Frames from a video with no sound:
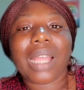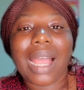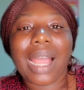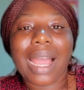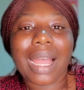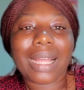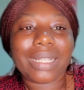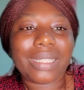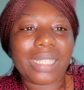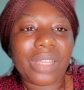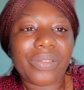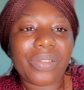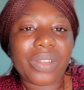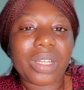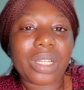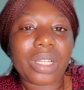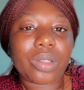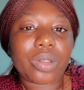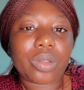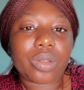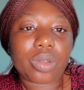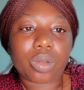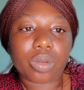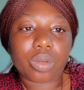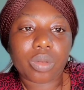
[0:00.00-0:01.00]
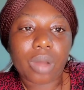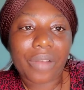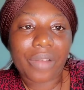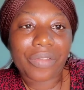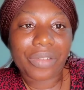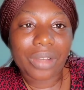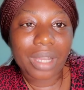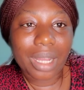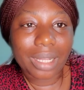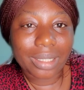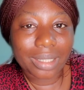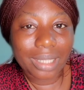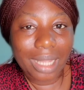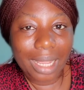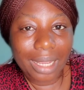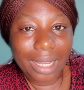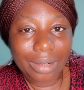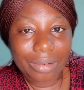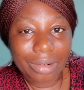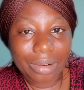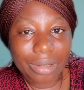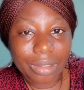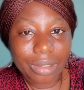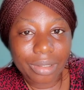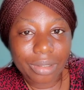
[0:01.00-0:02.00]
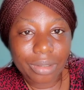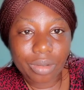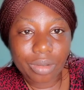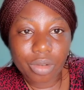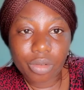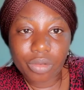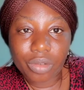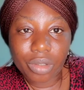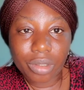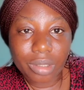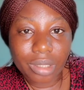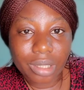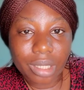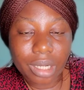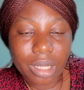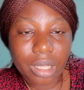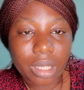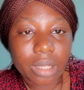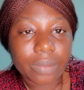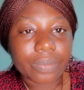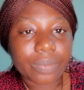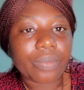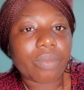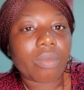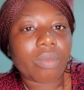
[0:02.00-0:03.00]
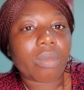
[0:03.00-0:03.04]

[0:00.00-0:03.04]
and giving it to Africantigress, obviously.